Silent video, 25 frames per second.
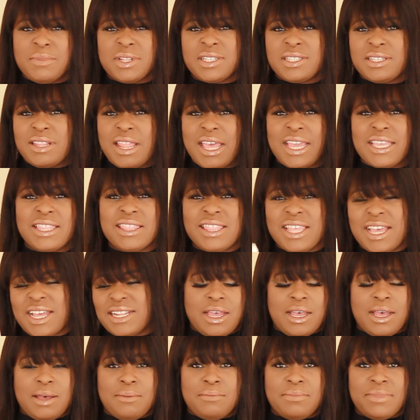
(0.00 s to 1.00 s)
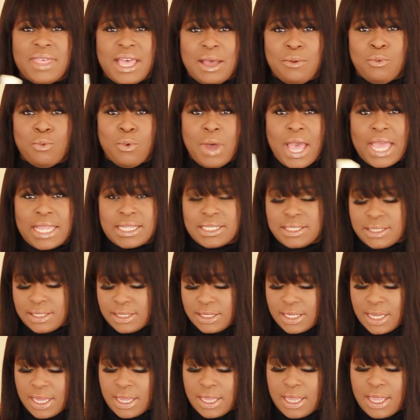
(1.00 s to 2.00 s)
It's like that that wax
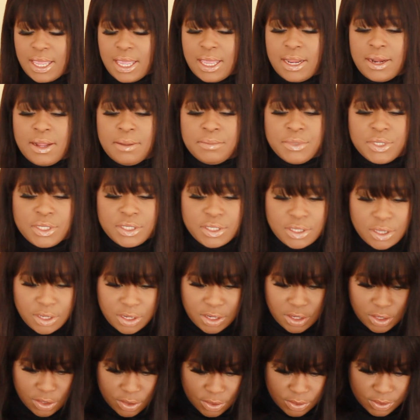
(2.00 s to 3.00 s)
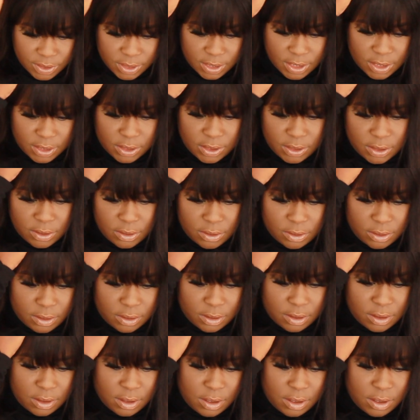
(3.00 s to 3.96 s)
stick, and I'm just going to use it to